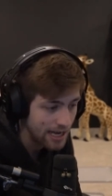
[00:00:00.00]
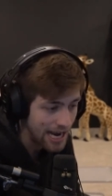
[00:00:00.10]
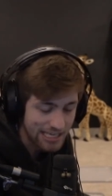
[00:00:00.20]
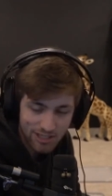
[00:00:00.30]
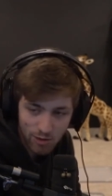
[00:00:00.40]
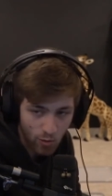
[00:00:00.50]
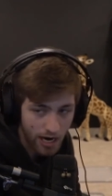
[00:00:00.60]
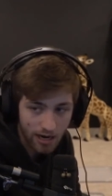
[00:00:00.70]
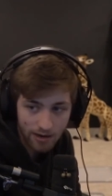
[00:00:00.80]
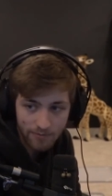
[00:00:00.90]
I
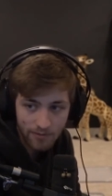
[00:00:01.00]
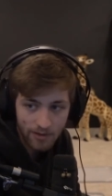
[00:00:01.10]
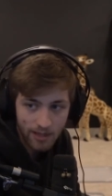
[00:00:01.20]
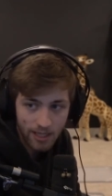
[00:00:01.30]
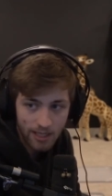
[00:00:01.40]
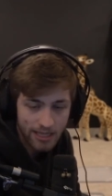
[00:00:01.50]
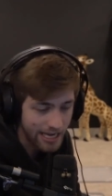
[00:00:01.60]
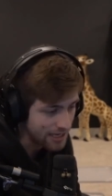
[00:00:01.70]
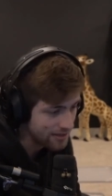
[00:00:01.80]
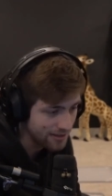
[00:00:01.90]
swear.
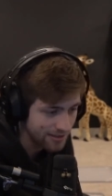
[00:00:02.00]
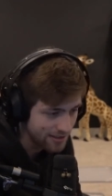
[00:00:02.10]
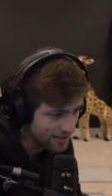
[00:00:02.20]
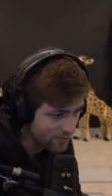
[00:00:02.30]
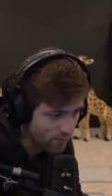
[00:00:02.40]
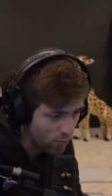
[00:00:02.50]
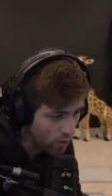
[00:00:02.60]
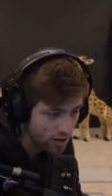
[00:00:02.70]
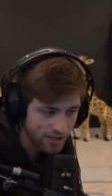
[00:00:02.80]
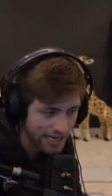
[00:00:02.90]
They
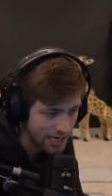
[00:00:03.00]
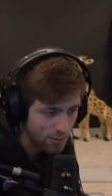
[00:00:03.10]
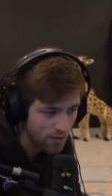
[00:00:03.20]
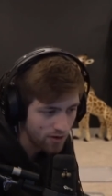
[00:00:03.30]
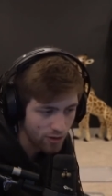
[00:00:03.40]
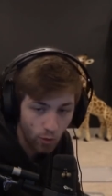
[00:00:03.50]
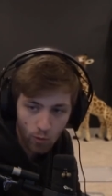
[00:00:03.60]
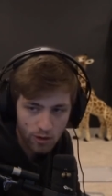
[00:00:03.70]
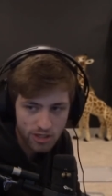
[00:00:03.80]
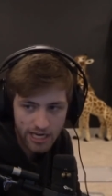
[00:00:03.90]
were they come over on the
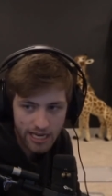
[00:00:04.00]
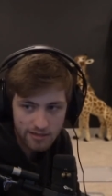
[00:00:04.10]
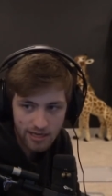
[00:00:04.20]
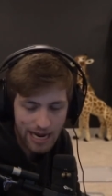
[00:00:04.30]
worst days.